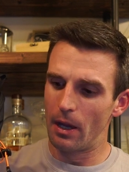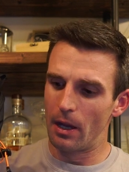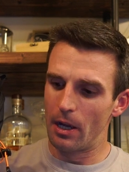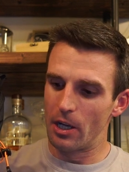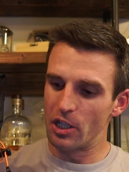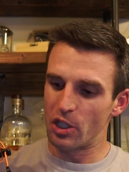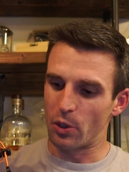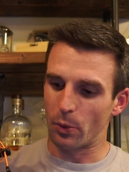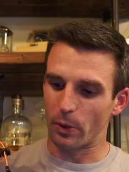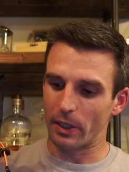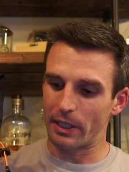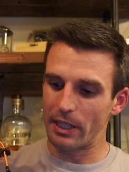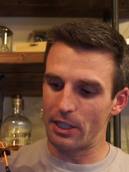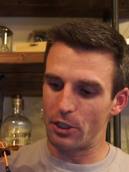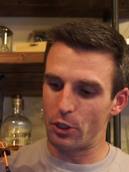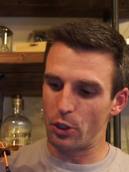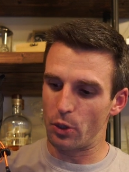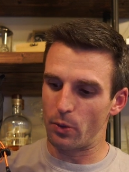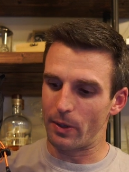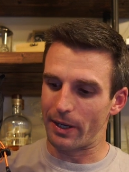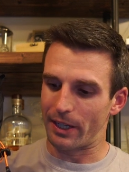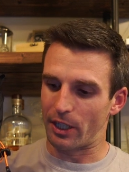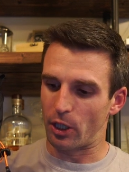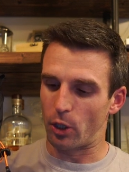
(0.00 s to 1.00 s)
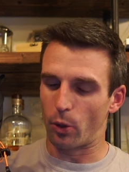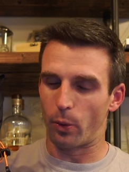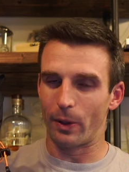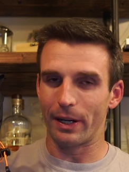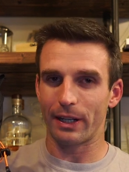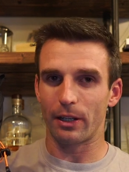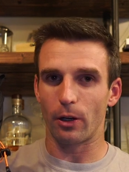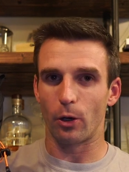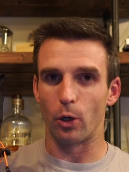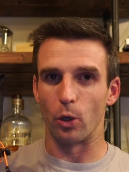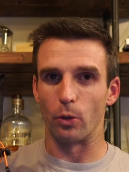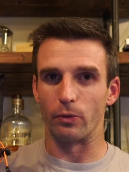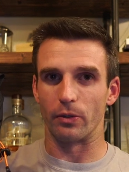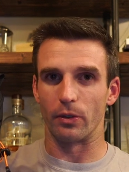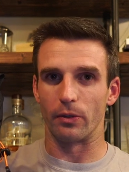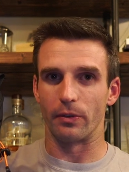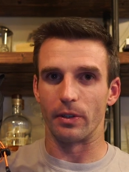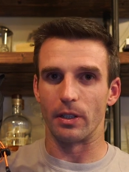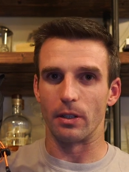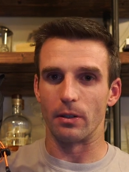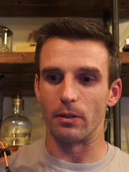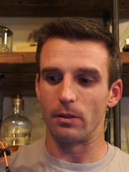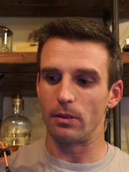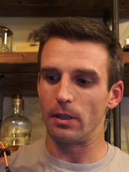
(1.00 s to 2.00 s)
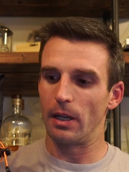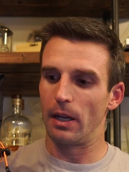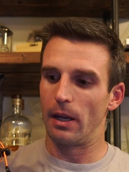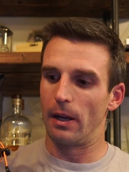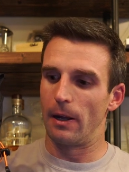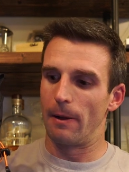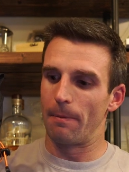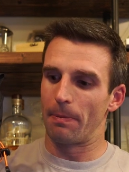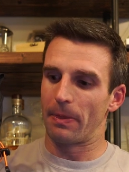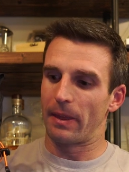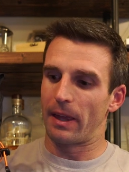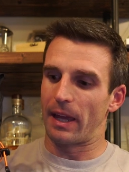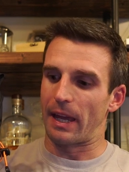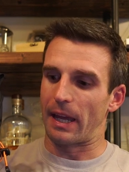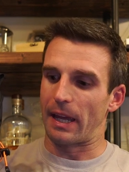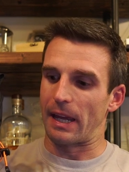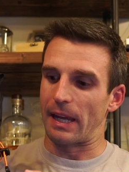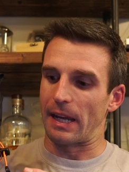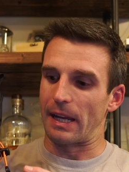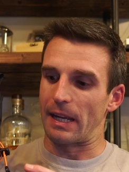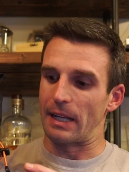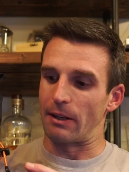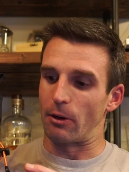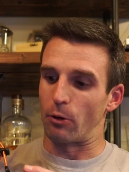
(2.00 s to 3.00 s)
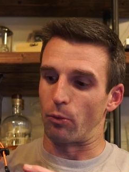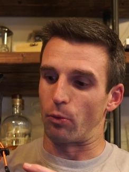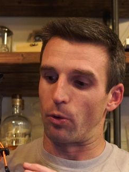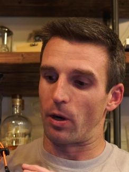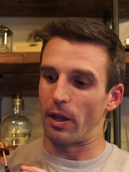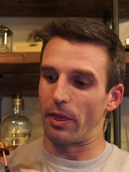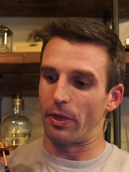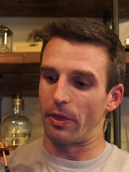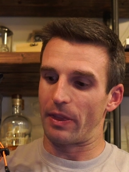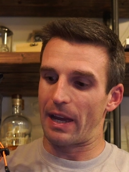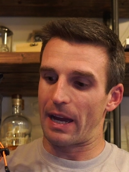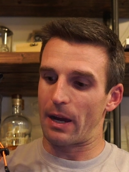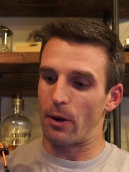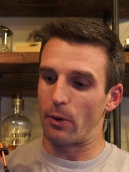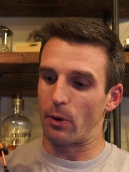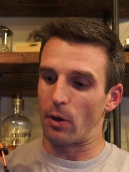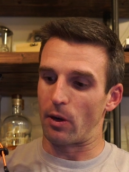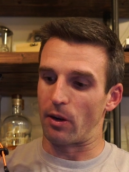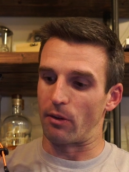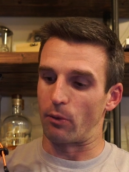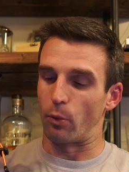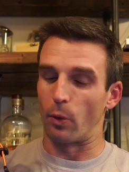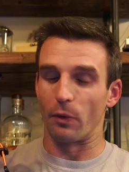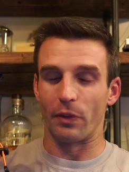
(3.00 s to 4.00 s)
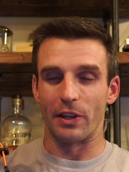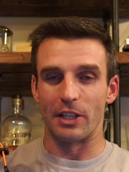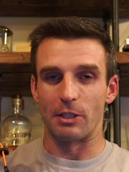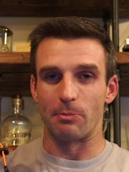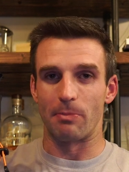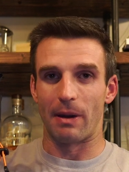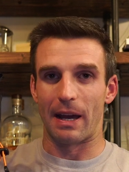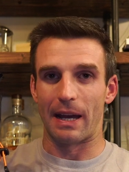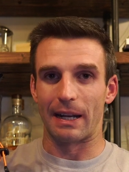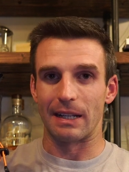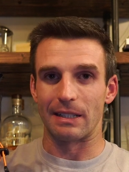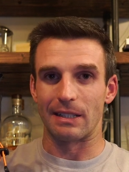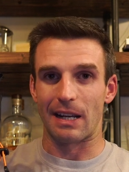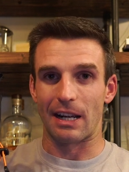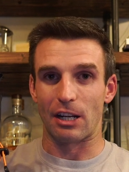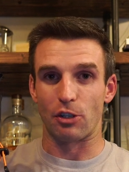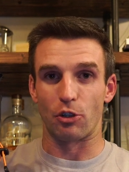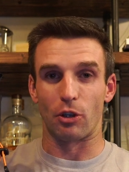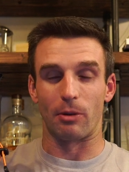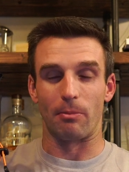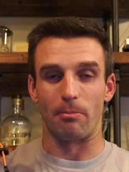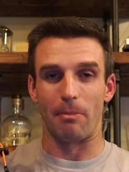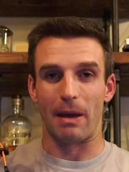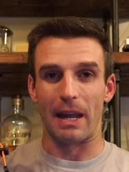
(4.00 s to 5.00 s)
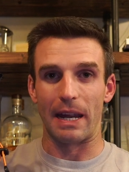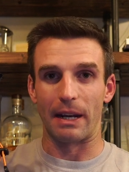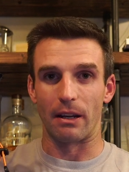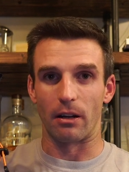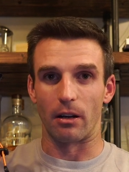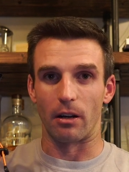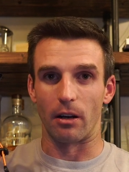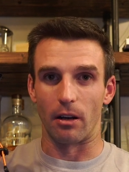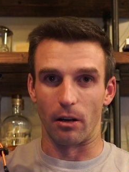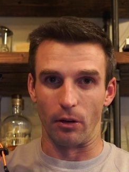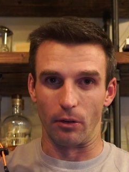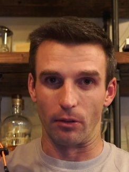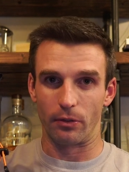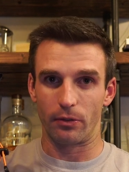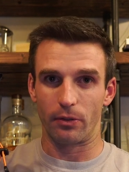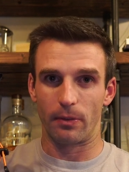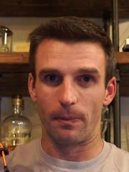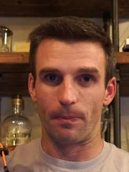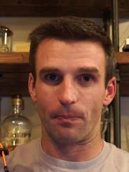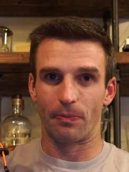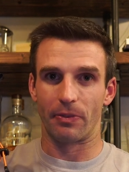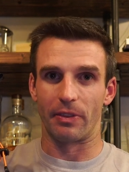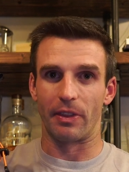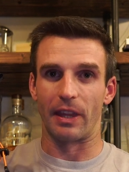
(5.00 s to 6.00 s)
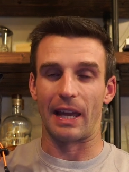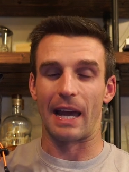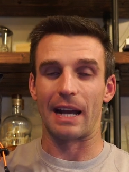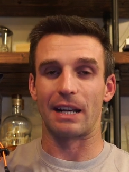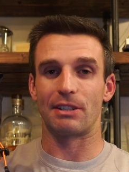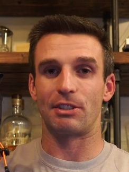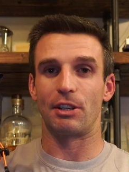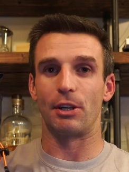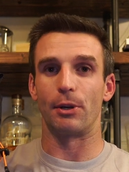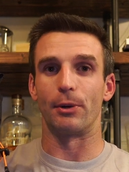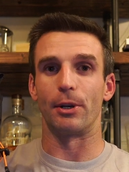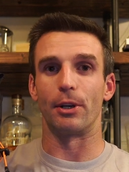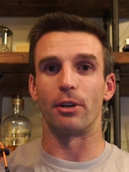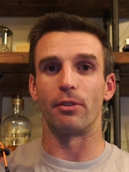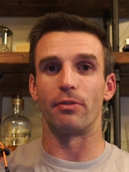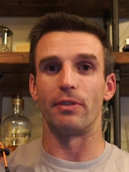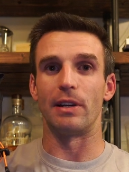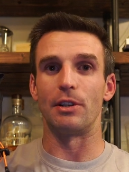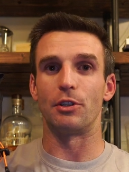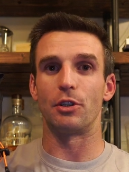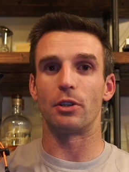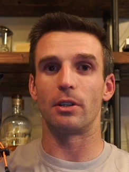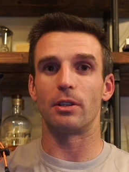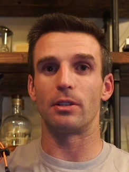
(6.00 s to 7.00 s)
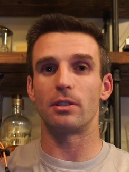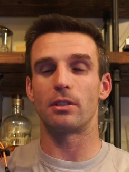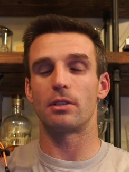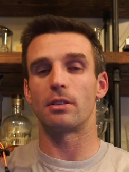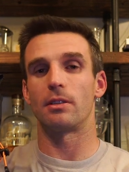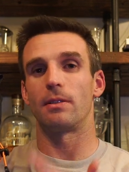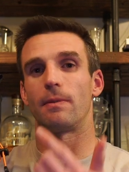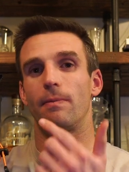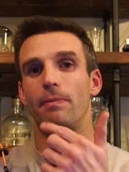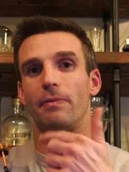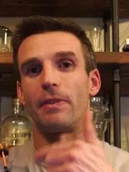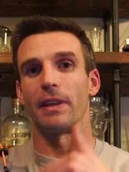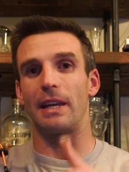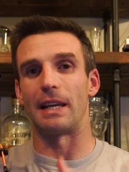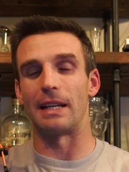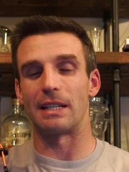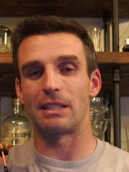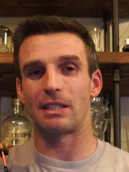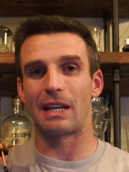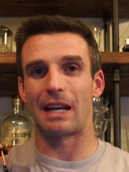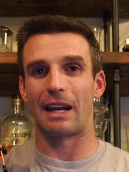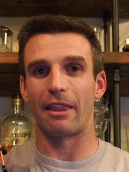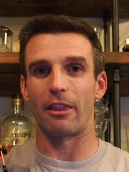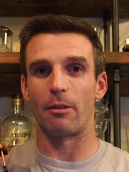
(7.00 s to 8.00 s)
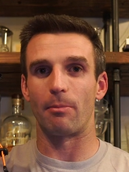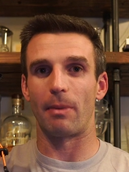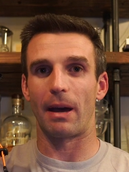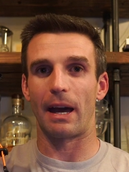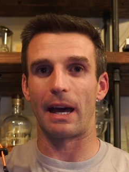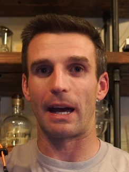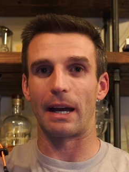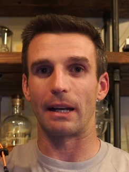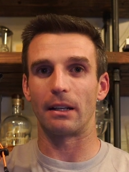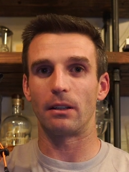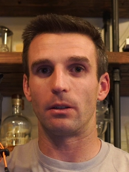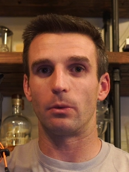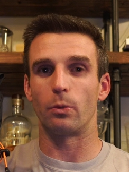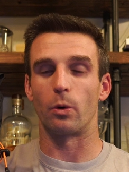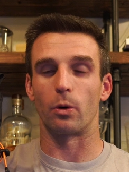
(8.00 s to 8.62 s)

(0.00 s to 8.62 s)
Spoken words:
So we're going to do a quick overview, a rundown of what this bag is actually made of, the exterior features, the inside of the bag.